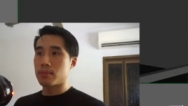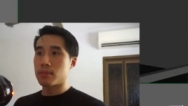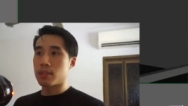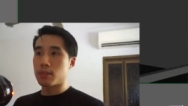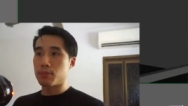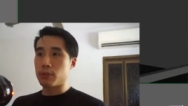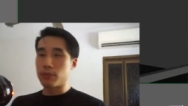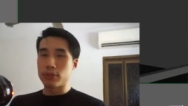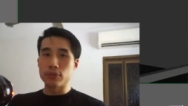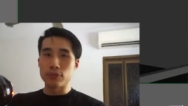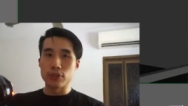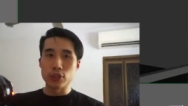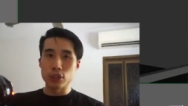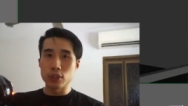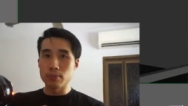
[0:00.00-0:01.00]
the previous
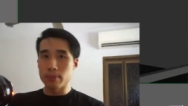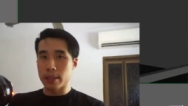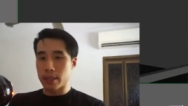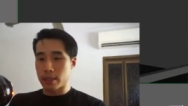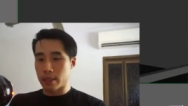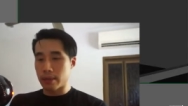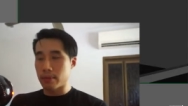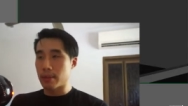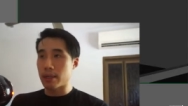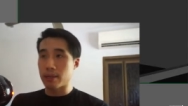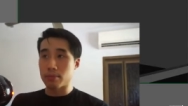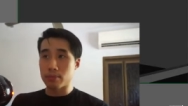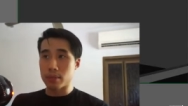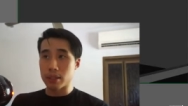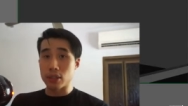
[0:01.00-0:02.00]
version,
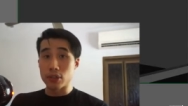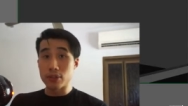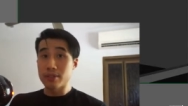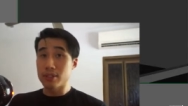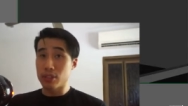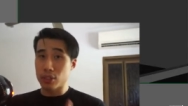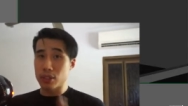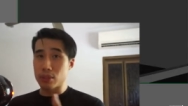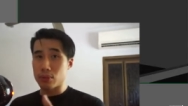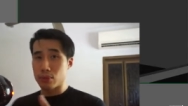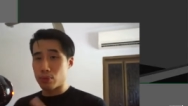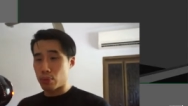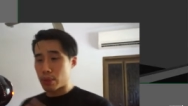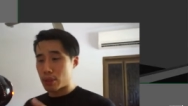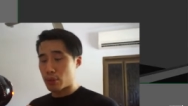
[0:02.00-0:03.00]
the girl,
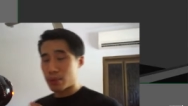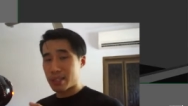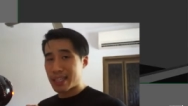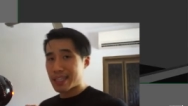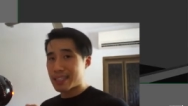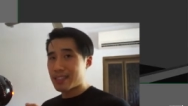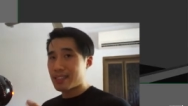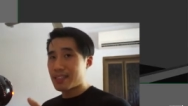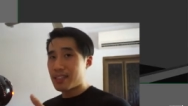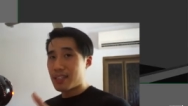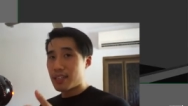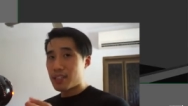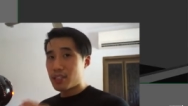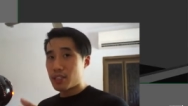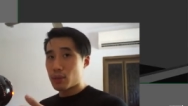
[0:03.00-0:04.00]
when she was texting,
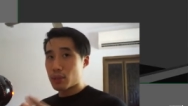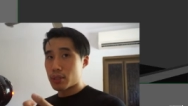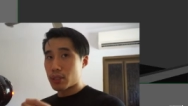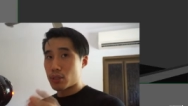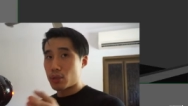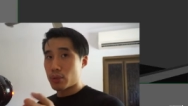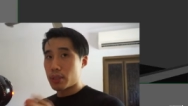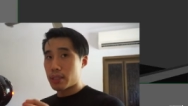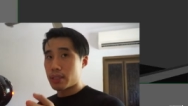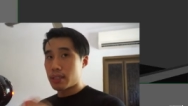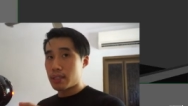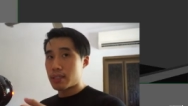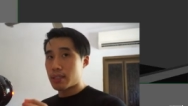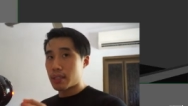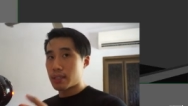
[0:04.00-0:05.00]
she wasn't doing
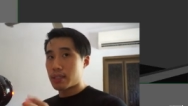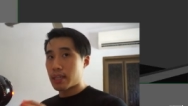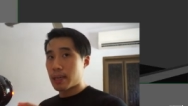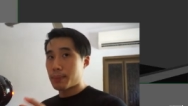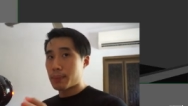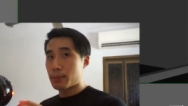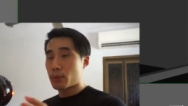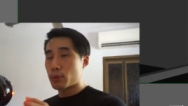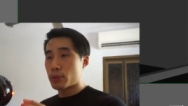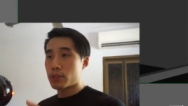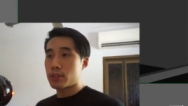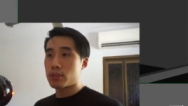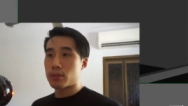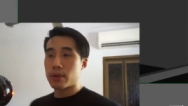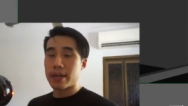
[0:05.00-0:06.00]
these tapping
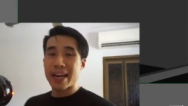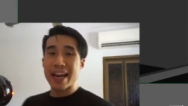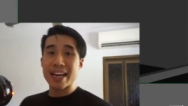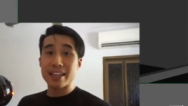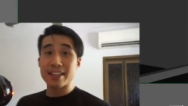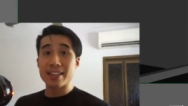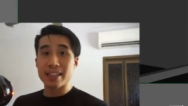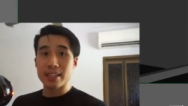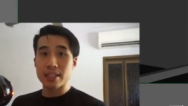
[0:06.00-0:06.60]
motions, so I added that